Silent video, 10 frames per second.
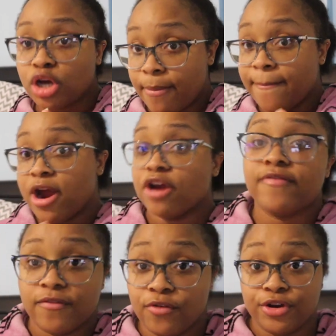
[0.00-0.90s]
are
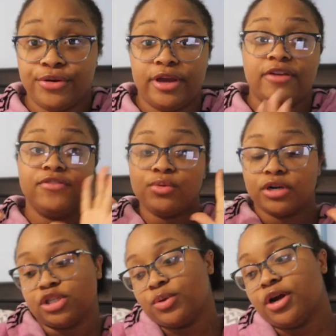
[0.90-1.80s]
perfect for you if you are
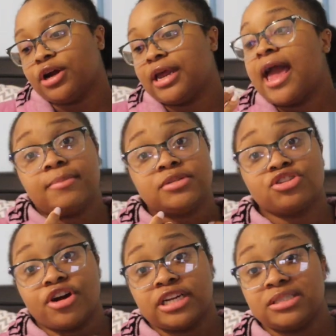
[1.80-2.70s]
a sweet girly i'm
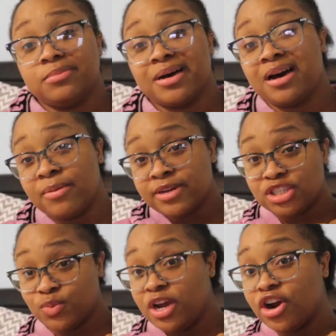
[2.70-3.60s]
starting to become a
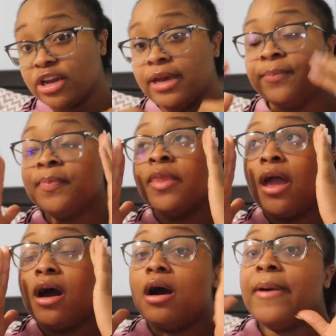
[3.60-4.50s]
sweet girly
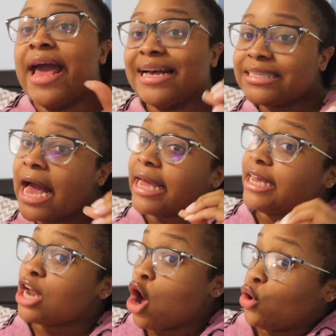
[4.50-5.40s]
um, as i
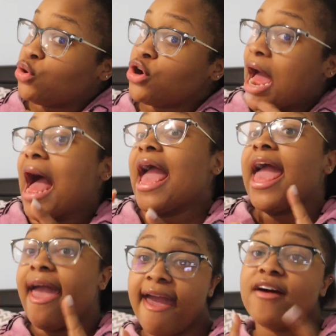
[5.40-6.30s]
get older i
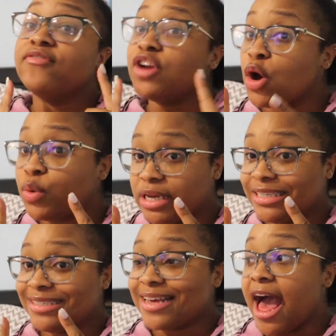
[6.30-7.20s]
have
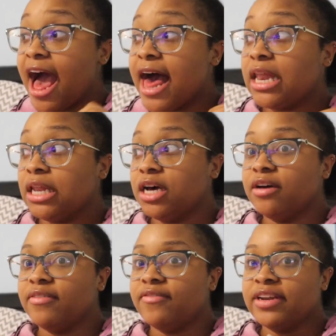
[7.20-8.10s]
noticed i
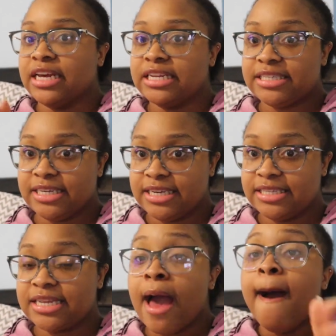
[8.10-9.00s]
love vanilla
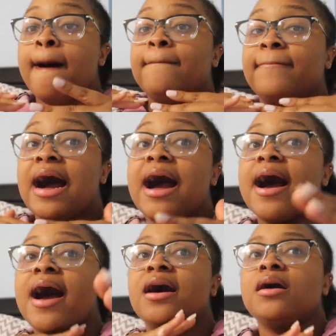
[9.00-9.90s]
scents
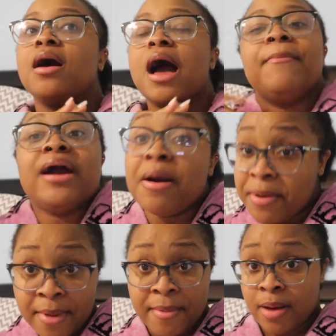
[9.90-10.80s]
my i'm
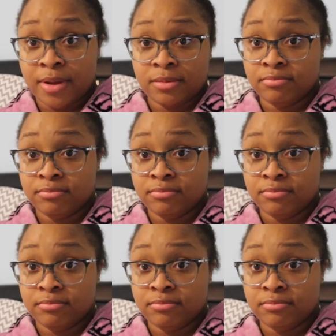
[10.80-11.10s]
becoming my mama